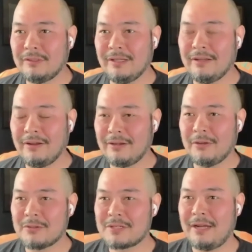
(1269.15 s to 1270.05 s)
and
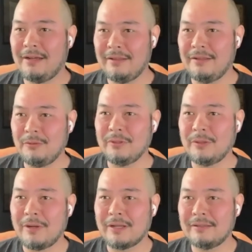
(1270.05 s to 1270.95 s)
audio style that you really
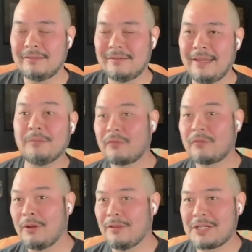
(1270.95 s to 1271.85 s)
want to take in.
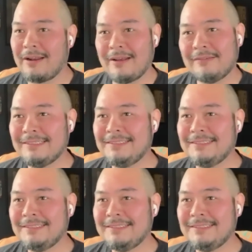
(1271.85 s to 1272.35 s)
Sorry, the shout out.